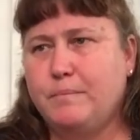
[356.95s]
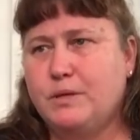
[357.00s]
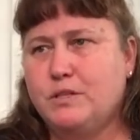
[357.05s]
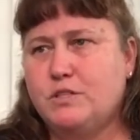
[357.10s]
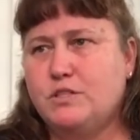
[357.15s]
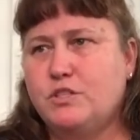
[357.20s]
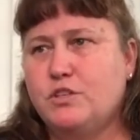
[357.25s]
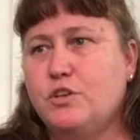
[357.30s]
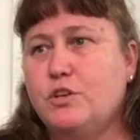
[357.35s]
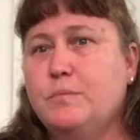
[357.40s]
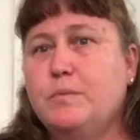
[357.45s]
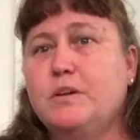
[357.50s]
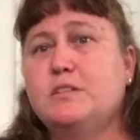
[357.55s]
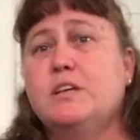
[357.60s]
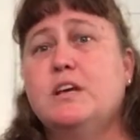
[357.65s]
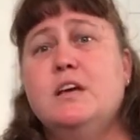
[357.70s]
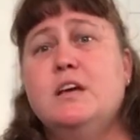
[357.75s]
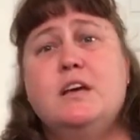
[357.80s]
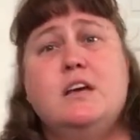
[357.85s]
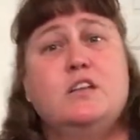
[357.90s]
But so you
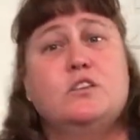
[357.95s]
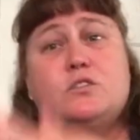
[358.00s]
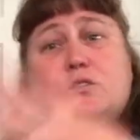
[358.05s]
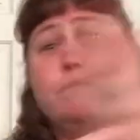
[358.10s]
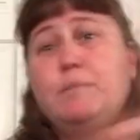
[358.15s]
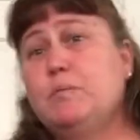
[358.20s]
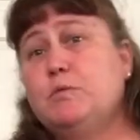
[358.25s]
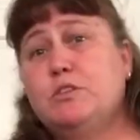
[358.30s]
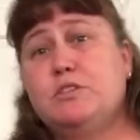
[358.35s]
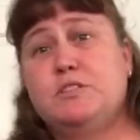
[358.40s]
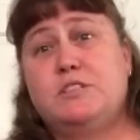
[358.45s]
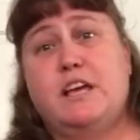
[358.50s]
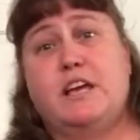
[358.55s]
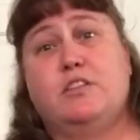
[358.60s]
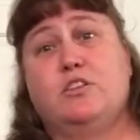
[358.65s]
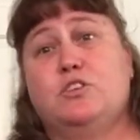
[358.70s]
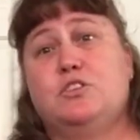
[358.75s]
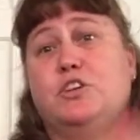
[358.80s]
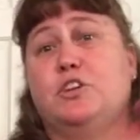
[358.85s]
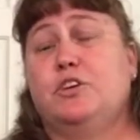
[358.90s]
both, people just take
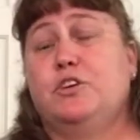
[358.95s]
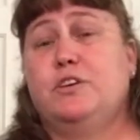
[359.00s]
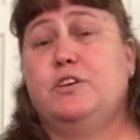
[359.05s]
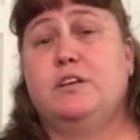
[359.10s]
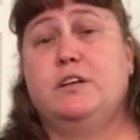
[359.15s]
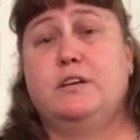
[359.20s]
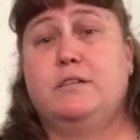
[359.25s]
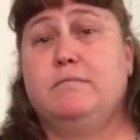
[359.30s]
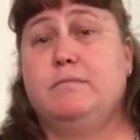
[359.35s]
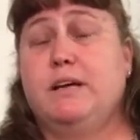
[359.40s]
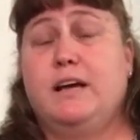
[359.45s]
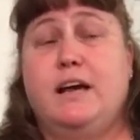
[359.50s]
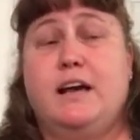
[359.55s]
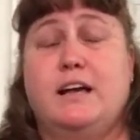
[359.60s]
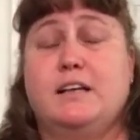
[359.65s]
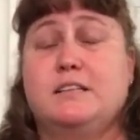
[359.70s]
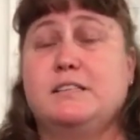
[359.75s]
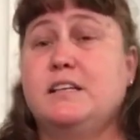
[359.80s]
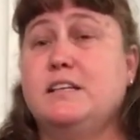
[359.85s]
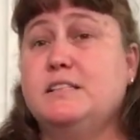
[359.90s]
their turn
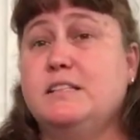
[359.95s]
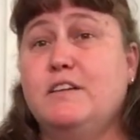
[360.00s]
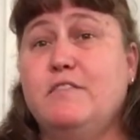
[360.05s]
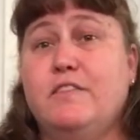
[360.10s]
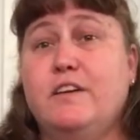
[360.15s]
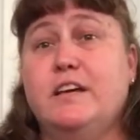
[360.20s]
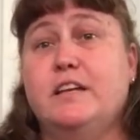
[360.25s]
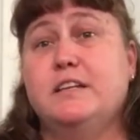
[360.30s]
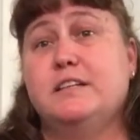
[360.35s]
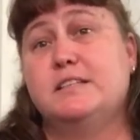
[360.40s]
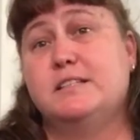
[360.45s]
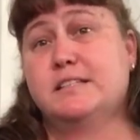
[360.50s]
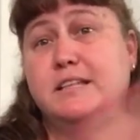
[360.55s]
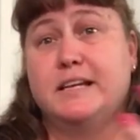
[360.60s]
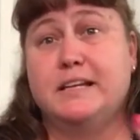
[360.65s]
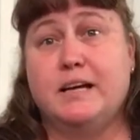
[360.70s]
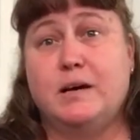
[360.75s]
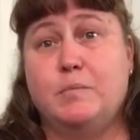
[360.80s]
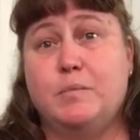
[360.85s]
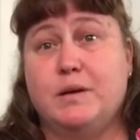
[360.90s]
as they see fit to
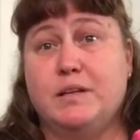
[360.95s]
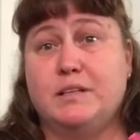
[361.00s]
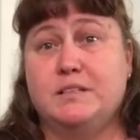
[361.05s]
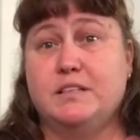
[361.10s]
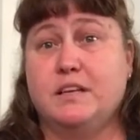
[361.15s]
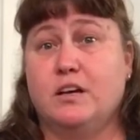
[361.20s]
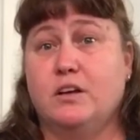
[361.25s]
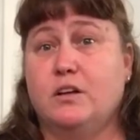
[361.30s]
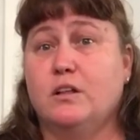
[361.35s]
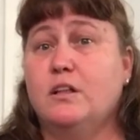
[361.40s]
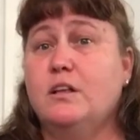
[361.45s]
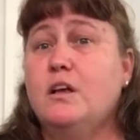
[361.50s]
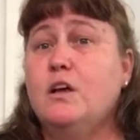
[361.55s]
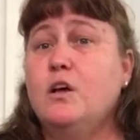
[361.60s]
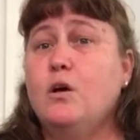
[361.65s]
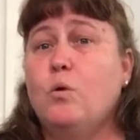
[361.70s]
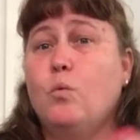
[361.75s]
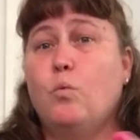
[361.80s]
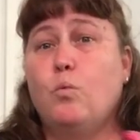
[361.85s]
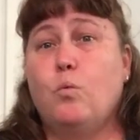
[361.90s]
stand up and tell
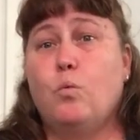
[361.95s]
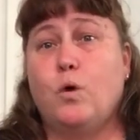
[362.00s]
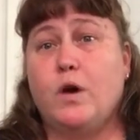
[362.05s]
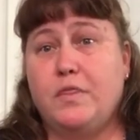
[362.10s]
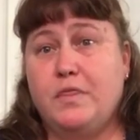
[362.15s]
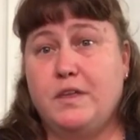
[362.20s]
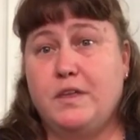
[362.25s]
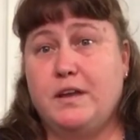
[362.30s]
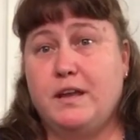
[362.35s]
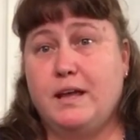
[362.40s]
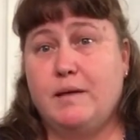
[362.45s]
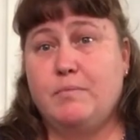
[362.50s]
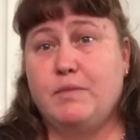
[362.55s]
what the name